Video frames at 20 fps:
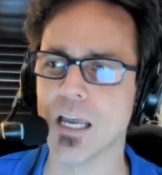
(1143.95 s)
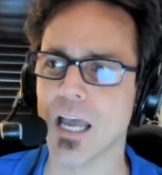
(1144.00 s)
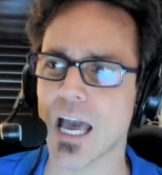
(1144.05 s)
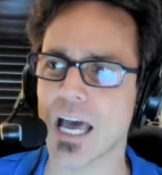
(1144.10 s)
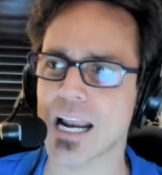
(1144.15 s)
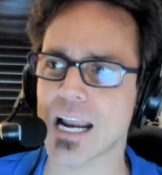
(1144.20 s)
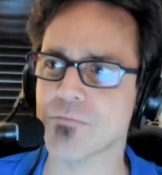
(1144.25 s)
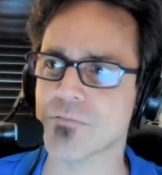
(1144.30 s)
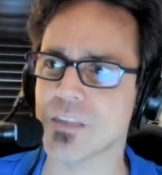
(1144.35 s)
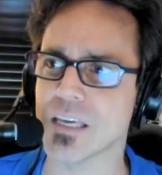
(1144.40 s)

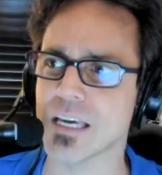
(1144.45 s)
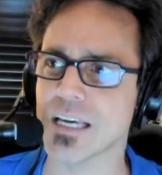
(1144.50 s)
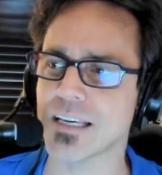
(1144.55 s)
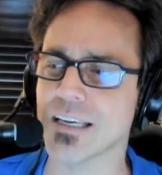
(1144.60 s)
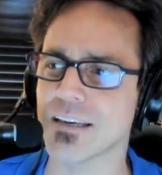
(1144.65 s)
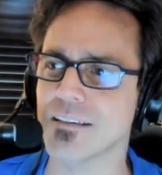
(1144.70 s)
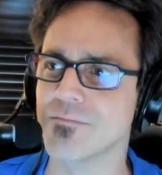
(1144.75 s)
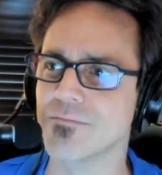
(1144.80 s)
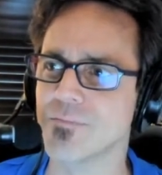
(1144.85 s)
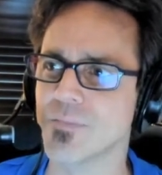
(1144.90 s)
and I'm
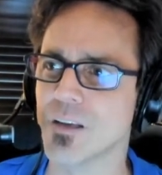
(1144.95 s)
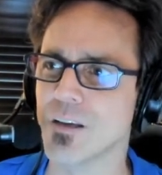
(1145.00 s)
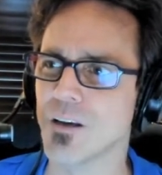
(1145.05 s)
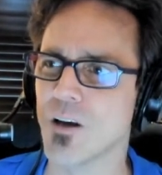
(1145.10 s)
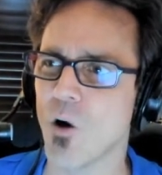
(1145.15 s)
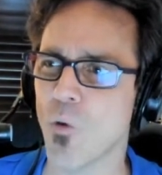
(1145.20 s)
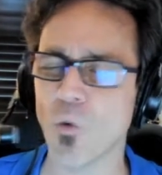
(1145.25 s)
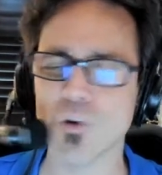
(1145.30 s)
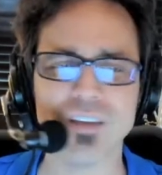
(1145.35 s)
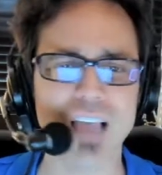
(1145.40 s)
thinking
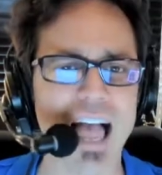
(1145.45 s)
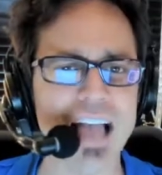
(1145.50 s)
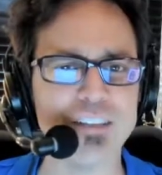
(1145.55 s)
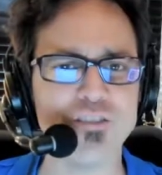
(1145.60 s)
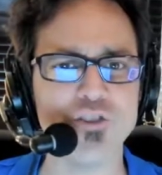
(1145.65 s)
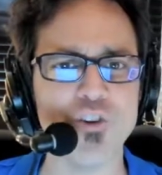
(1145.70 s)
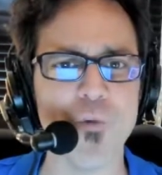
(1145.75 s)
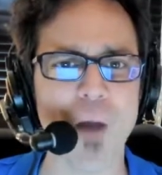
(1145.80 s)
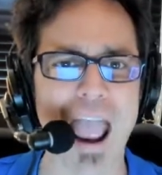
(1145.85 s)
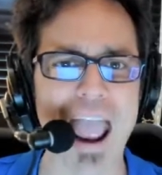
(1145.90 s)
was I
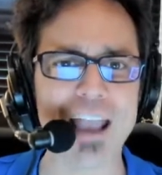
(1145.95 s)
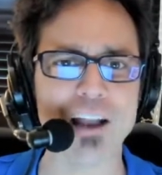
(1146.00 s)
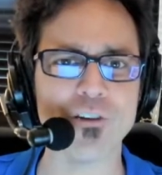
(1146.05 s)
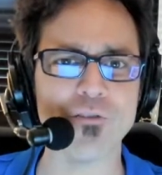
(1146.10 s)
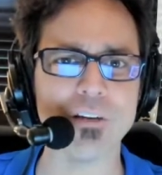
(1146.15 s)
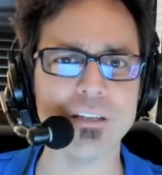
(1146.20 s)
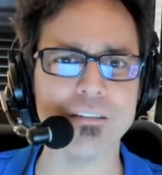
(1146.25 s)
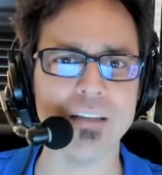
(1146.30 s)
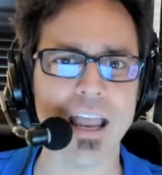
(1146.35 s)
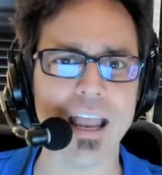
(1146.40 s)
too
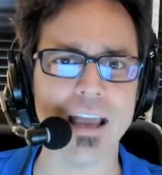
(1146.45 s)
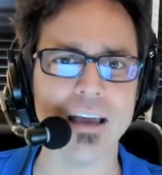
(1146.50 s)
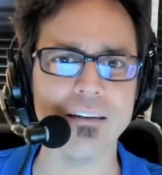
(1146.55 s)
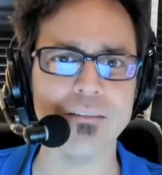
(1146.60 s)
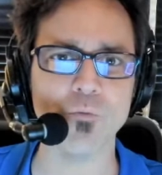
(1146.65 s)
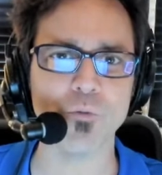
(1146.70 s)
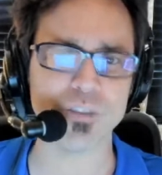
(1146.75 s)
angry, Dan?